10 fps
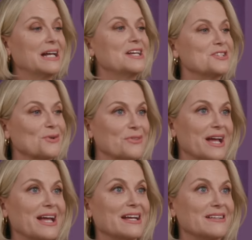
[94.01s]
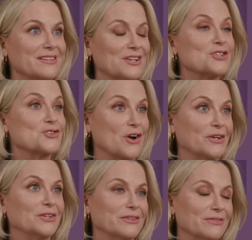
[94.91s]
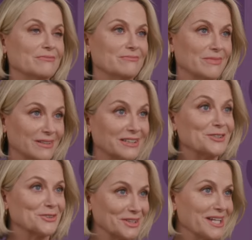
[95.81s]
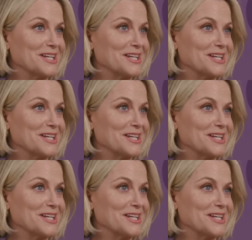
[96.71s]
So a struggle literally